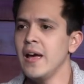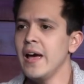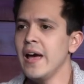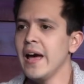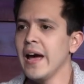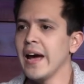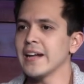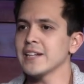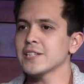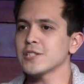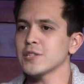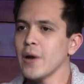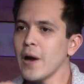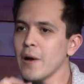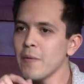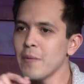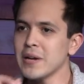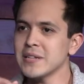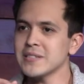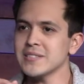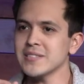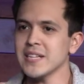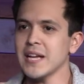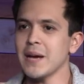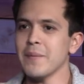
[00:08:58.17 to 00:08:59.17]
And so I
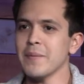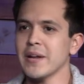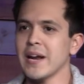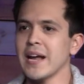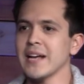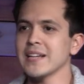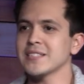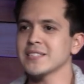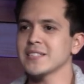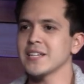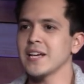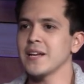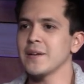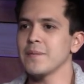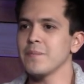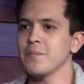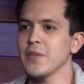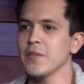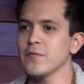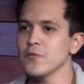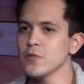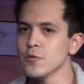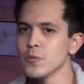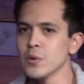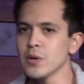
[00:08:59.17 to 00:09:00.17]
went to them and I said,
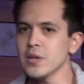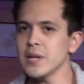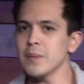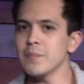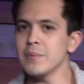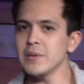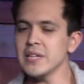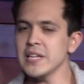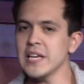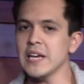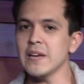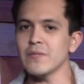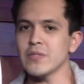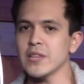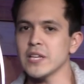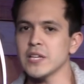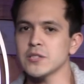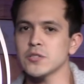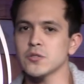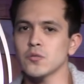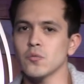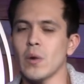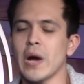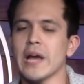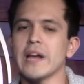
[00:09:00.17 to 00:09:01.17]
if you really believe
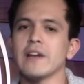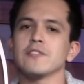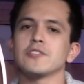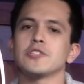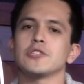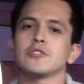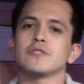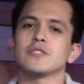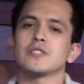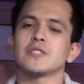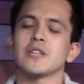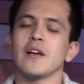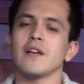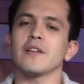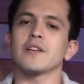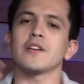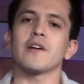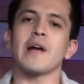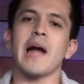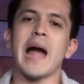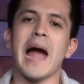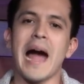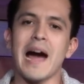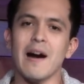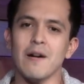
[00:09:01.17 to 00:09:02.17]
this, why don't you sell your
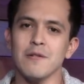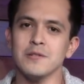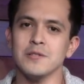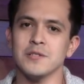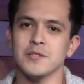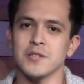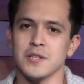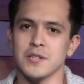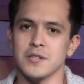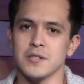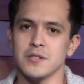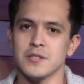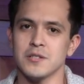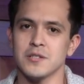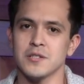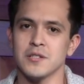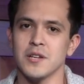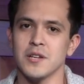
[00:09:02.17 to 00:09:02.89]
houses,